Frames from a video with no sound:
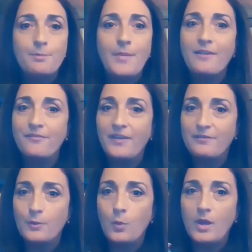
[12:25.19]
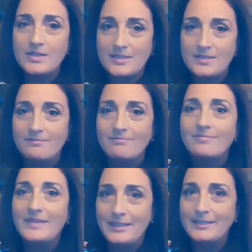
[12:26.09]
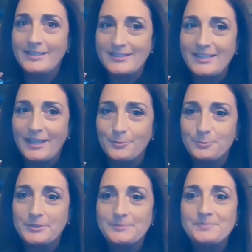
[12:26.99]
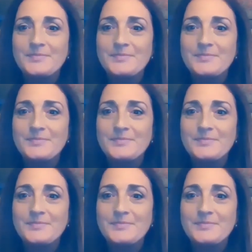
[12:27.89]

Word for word: My favorite one is the Indian sandalwood.